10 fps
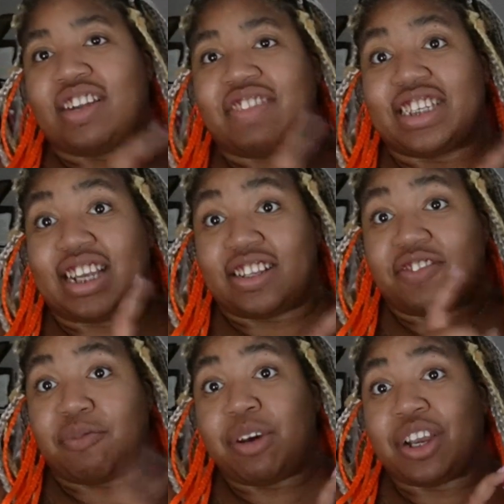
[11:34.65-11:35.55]
If this sounds
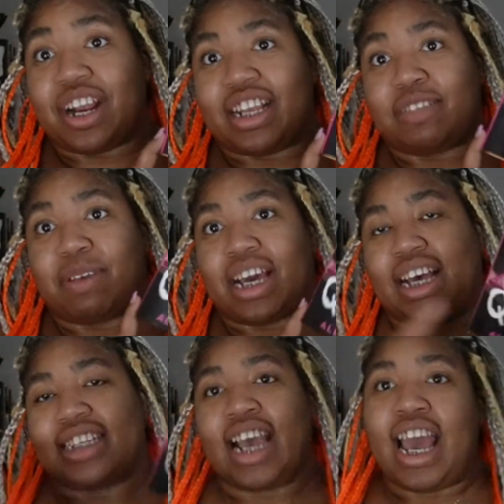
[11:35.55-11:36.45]
familiar, it's
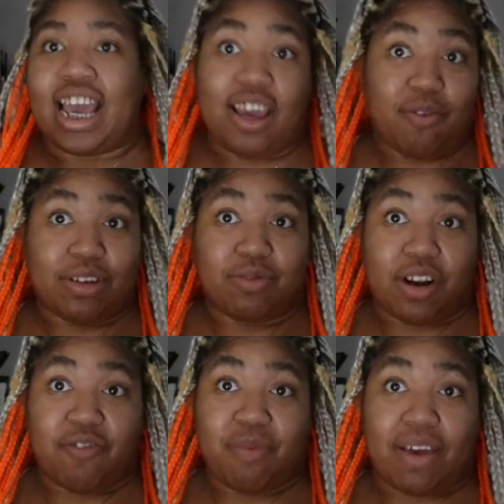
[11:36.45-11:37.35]
because it was
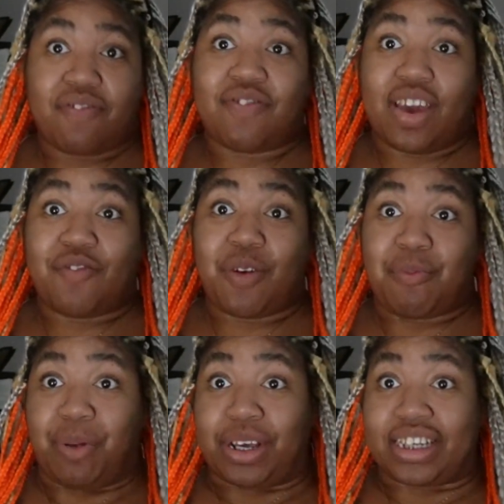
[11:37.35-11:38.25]
one of my
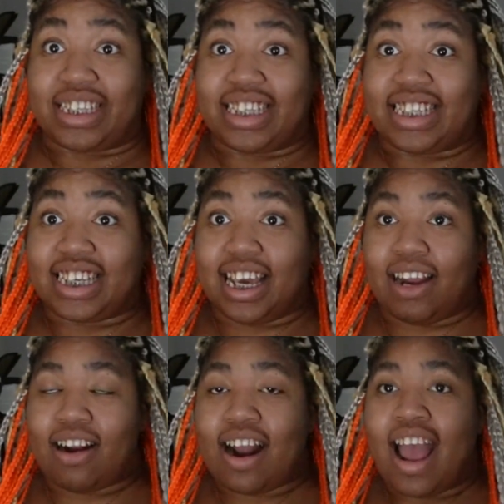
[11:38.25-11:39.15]
favorite books this
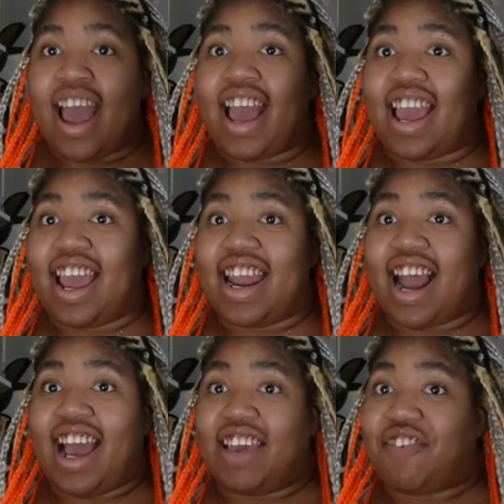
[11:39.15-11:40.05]
year and
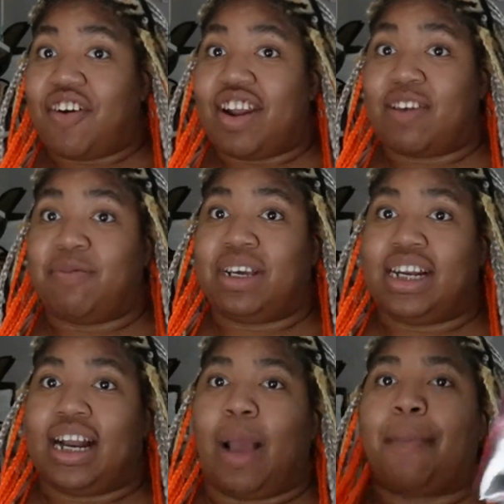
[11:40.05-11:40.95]
I have already completed it.